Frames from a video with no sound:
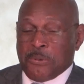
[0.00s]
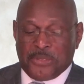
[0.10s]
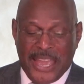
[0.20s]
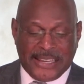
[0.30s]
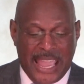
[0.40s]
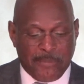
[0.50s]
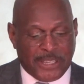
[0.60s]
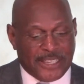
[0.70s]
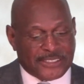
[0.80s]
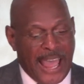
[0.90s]
Well, that
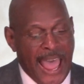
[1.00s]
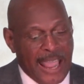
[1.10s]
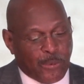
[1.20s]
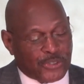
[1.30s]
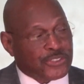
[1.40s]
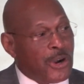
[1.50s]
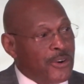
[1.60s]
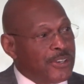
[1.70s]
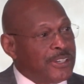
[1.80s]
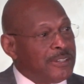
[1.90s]
game against Iowa
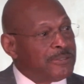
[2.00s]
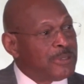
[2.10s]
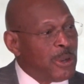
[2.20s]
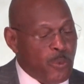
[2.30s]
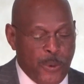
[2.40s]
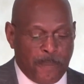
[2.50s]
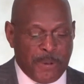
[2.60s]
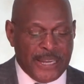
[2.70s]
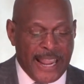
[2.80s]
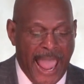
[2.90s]
started, and we were
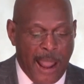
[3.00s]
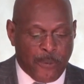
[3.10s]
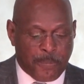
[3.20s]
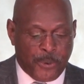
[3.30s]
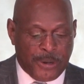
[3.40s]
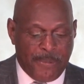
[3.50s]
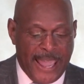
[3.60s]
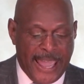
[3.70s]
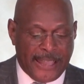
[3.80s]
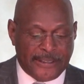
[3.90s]
beating Iowa pretty
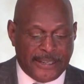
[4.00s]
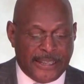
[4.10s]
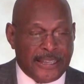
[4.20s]
bad.